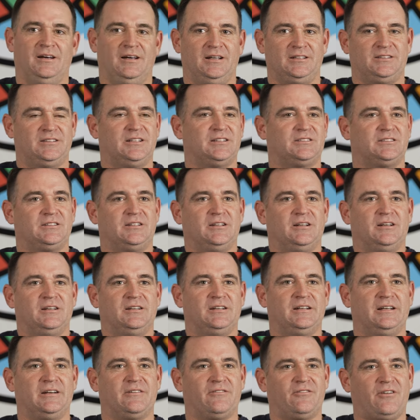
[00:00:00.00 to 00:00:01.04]
It's just the,
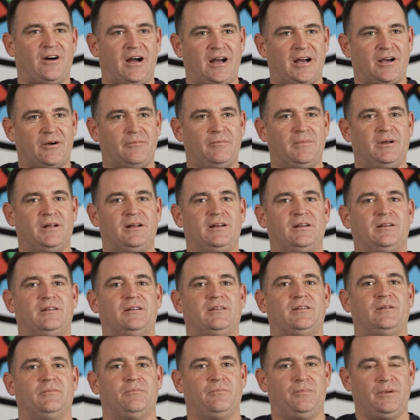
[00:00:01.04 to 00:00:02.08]
the environment,
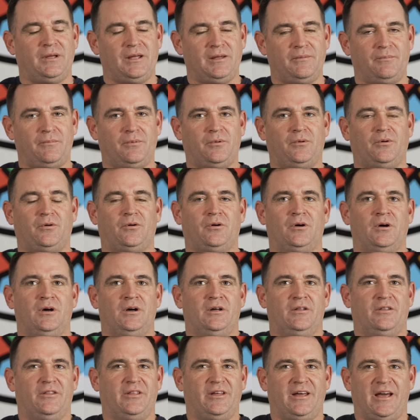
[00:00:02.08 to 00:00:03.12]
the people,
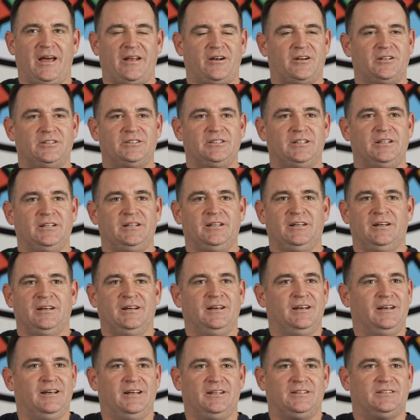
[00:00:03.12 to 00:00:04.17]
the energy.
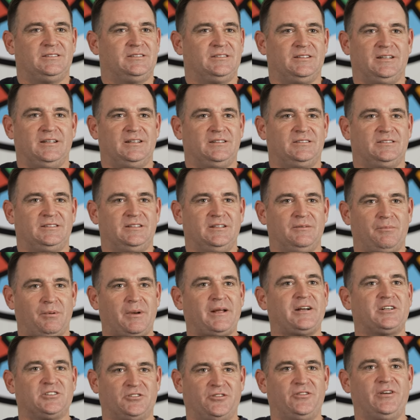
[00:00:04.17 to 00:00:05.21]
It's, it's the
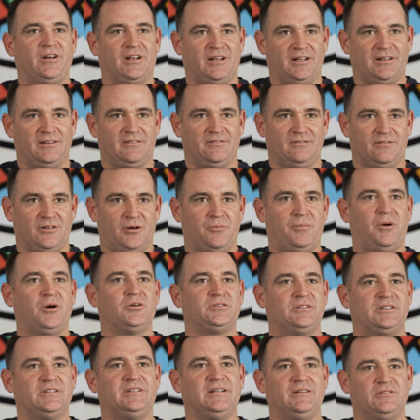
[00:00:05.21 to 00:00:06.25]
players feel it.
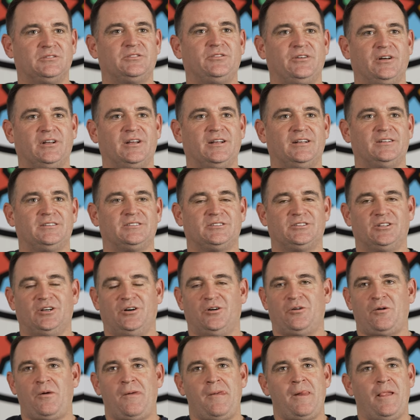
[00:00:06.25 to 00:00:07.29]
Opposing teams feel it.
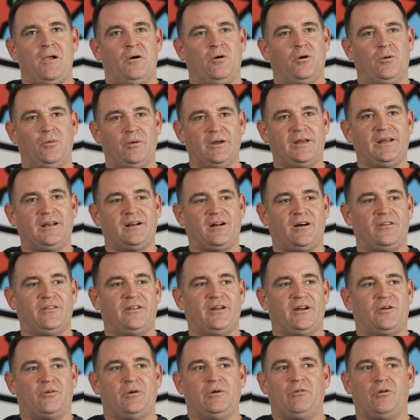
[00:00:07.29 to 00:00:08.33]
So when we get on
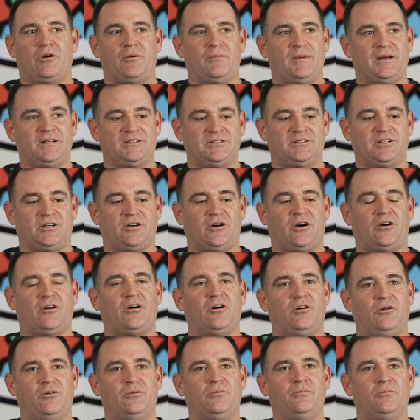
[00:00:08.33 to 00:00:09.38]
there, we want to make sure our
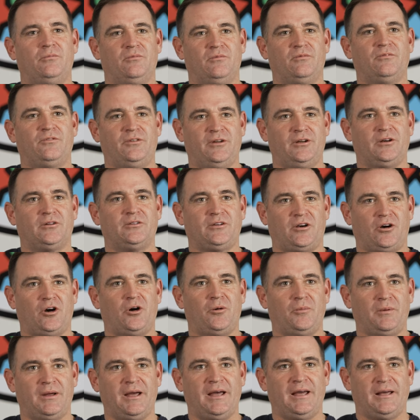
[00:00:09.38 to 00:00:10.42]
home field and our
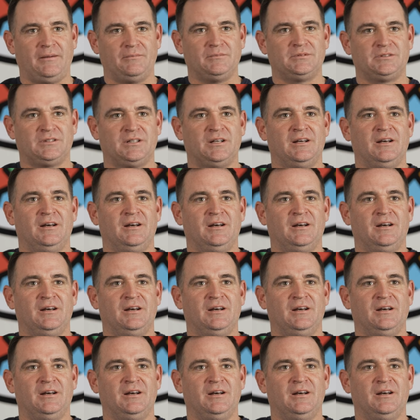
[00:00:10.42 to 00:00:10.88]
home games